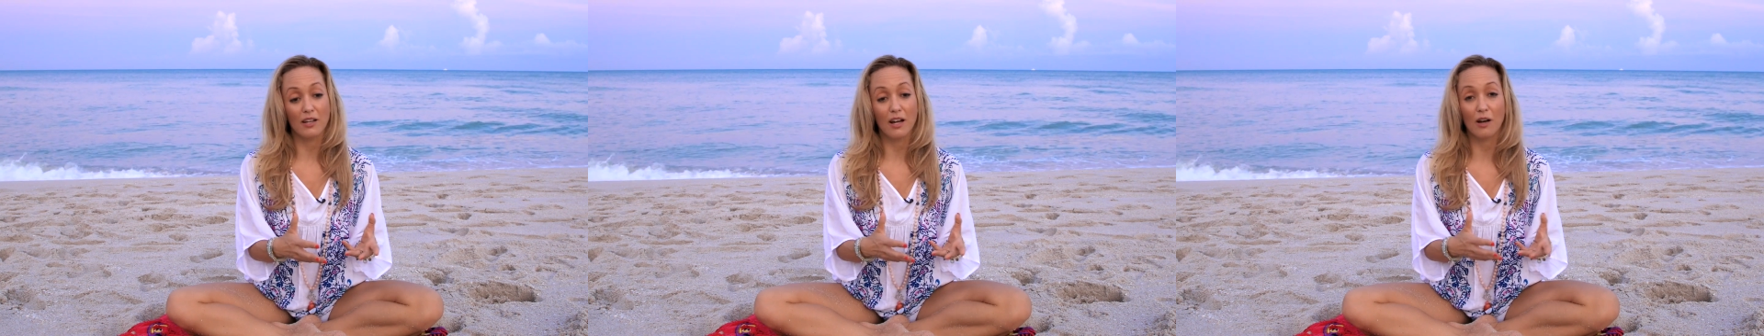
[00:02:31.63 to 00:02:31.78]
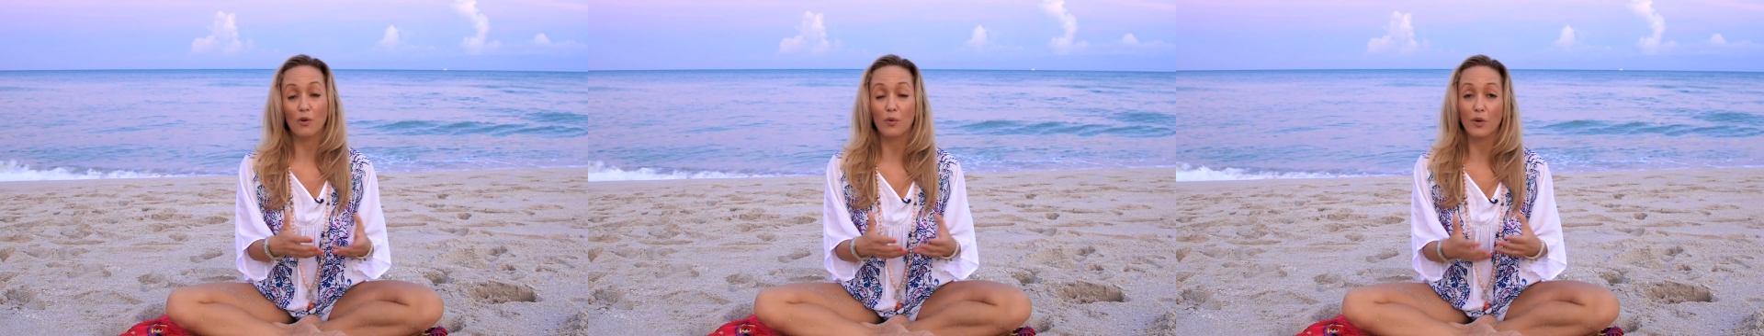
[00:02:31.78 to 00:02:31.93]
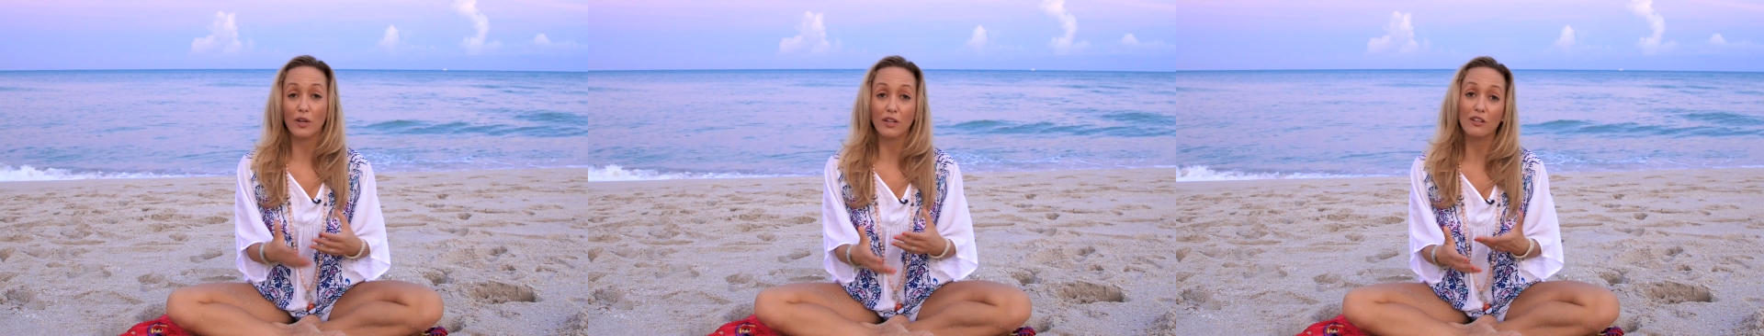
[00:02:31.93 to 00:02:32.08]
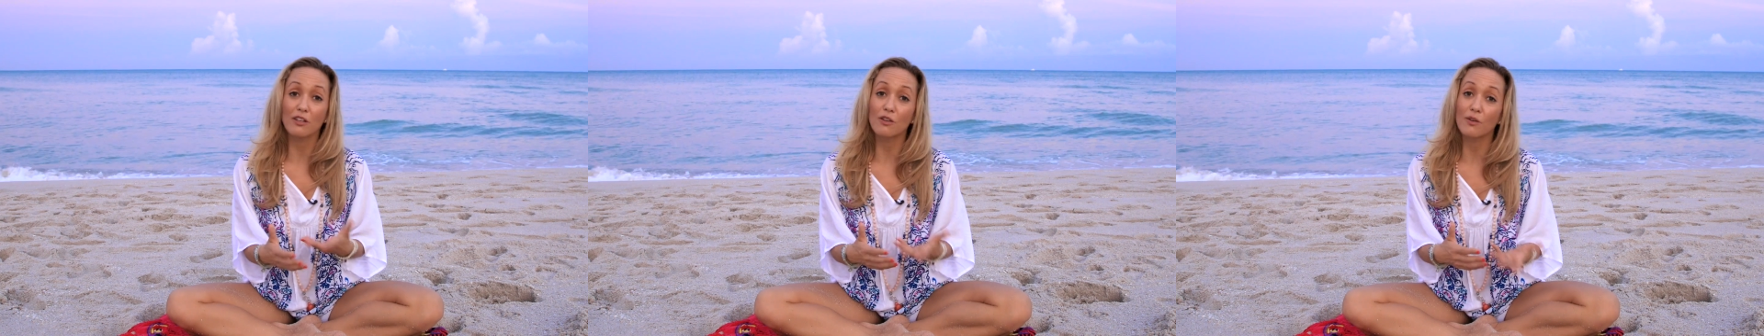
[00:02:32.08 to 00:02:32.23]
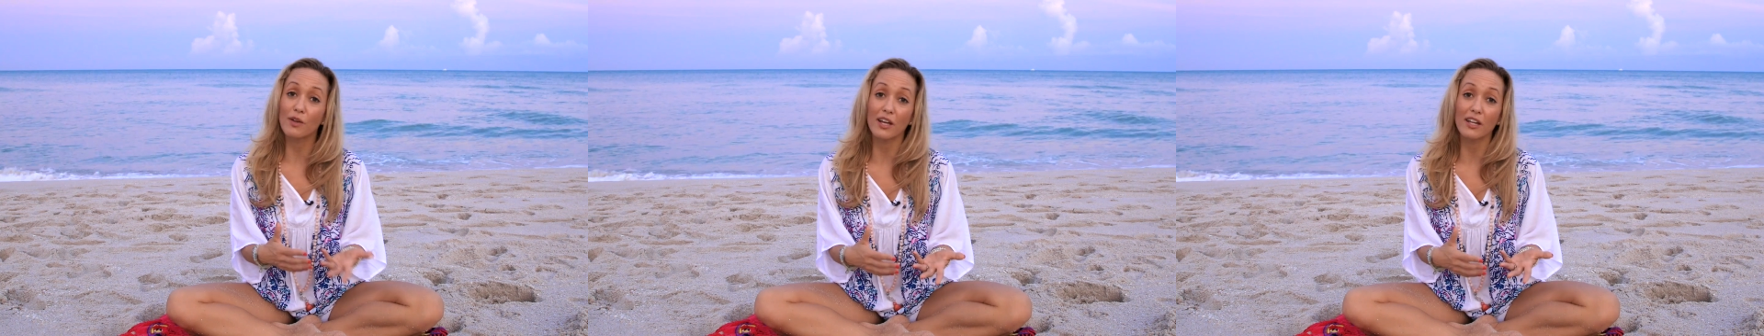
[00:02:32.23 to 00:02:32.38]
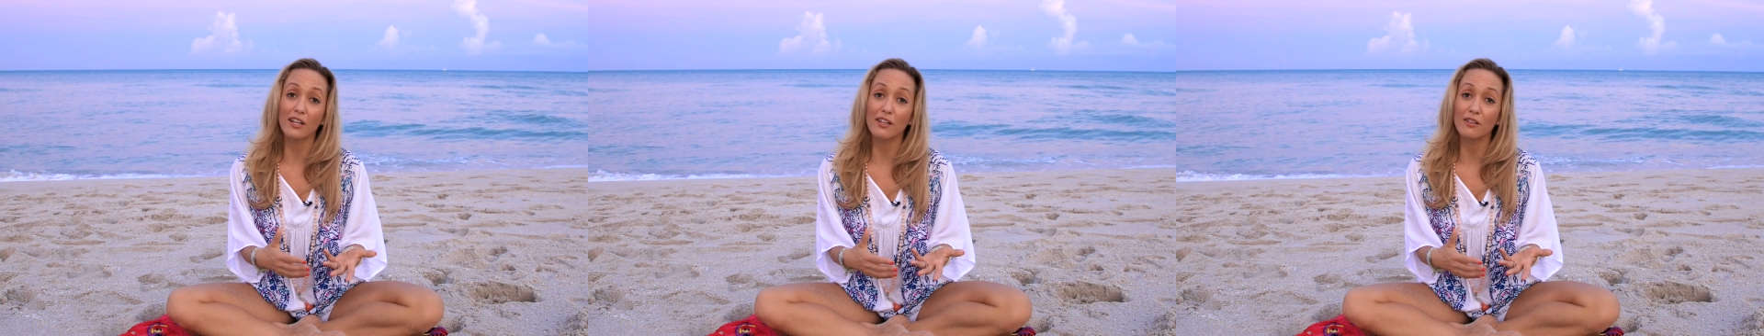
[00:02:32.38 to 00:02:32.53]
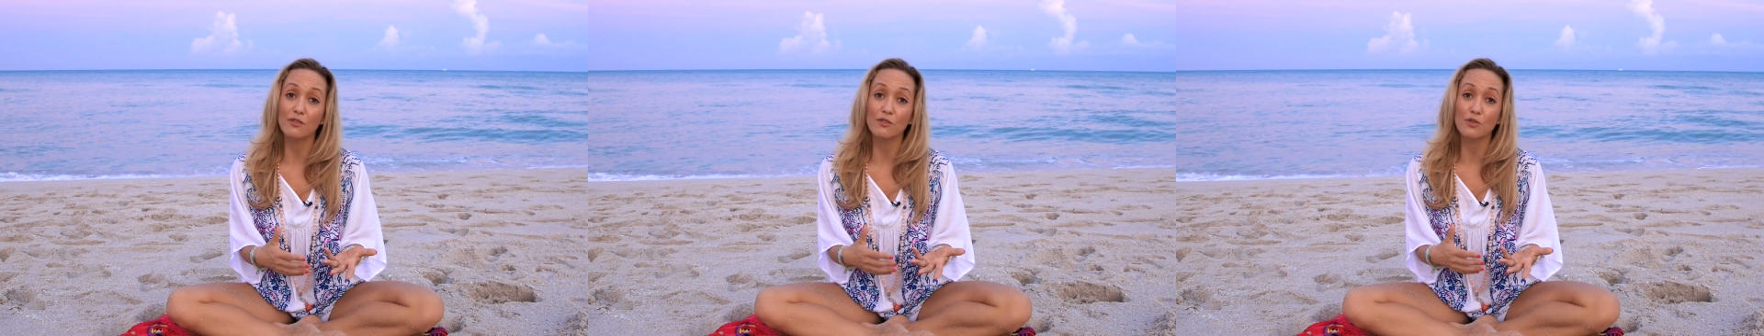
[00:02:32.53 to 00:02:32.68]
how quickly you
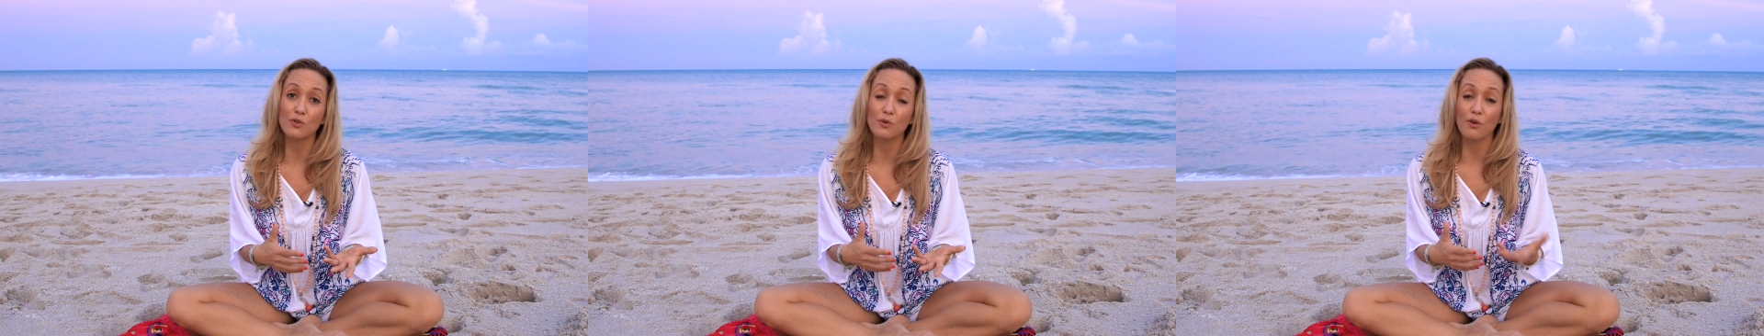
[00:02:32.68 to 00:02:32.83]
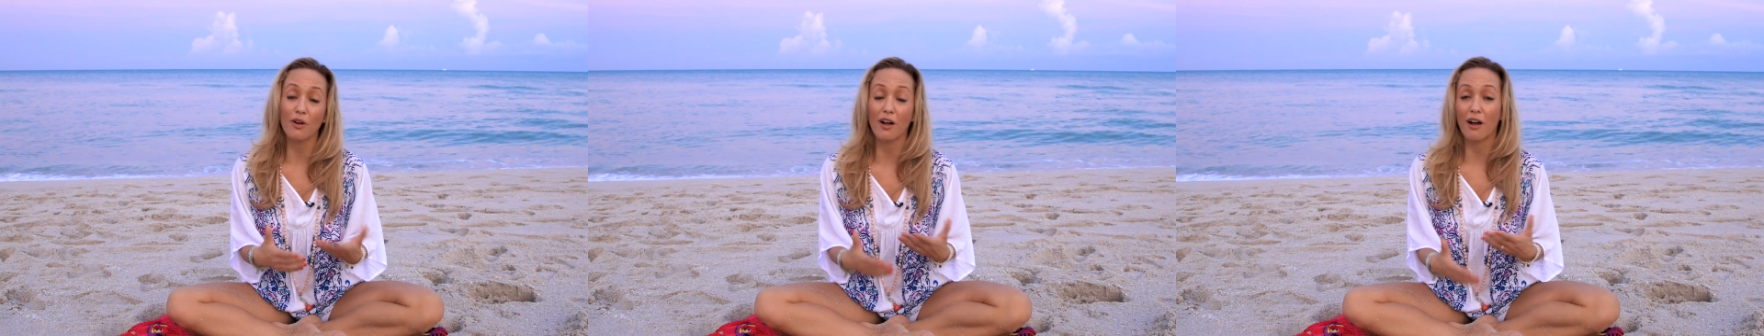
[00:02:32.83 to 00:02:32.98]
get into or